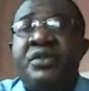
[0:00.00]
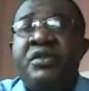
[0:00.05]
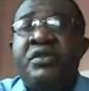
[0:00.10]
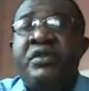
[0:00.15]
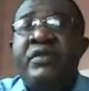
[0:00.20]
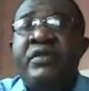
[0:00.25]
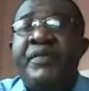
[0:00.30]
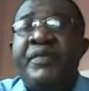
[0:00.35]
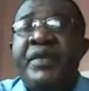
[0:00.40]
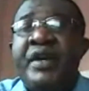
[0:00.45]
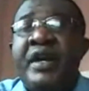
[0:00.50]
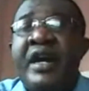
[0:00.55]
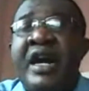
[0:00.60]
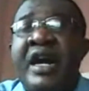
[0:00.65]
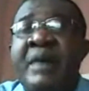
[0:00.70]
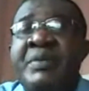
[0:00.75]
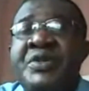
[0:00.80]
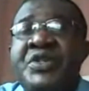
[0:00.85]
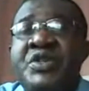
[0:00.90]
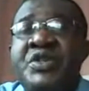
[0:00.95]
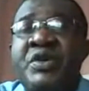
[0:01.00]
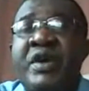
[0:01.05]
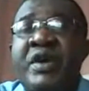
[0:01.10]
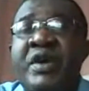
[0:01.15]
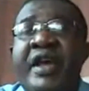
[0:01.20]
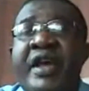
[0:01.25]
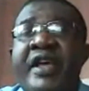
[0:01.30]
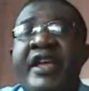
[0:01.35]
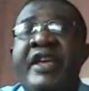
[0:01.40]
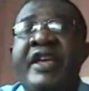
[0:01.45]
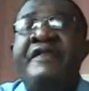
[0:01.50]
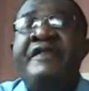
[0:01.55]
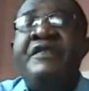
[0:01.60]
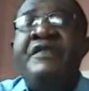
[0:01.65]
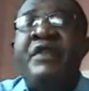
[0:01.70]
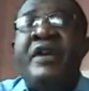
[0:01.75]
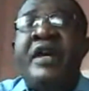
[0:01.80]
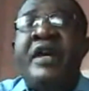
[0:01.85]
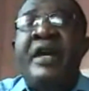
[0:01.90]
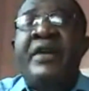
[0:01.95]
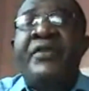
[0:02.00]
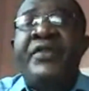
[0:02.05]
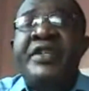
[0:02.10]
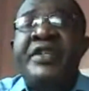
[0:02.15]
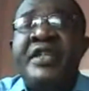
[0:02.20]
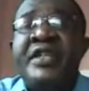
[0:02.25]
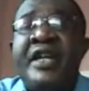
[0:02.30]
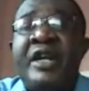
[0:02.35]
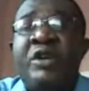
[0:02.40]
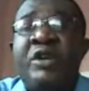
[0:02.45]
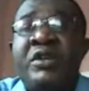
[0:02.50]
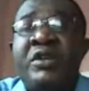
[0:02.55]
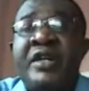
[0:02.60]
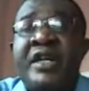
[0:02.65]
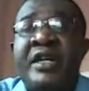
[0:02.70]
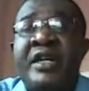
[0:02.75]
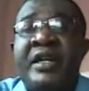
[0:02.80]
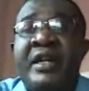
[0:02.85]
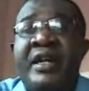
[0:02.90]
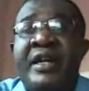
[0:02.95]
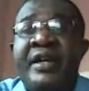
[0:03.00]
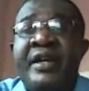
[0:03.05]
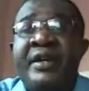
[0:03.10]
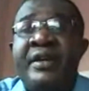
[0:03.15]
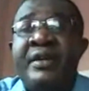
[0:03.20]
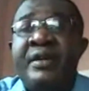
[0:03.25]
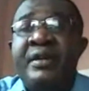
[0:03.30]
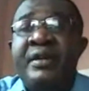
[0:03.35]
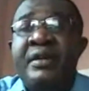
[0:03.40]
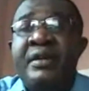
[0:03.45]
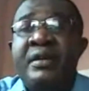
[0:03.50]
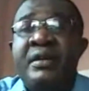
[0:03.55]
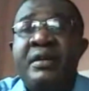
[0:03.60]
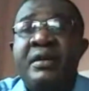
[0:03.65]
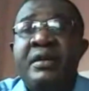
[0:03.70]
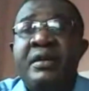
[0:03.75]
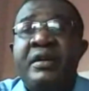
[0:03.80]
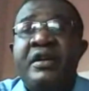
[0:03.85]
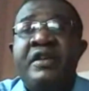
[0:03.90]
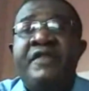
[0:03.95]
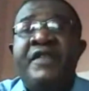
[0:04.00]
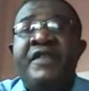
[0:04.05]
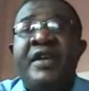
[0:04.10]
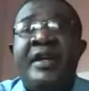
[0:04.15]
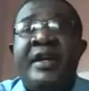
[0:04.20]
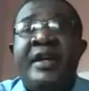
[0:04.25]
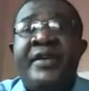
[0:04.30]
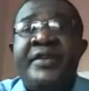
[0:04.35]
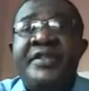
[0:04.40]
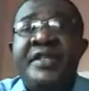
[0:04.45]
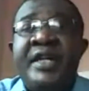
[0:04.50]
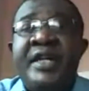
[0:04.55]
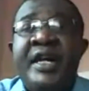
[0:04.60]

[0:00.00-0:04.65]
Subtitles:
So I'm sure if you can reason along that line, pay the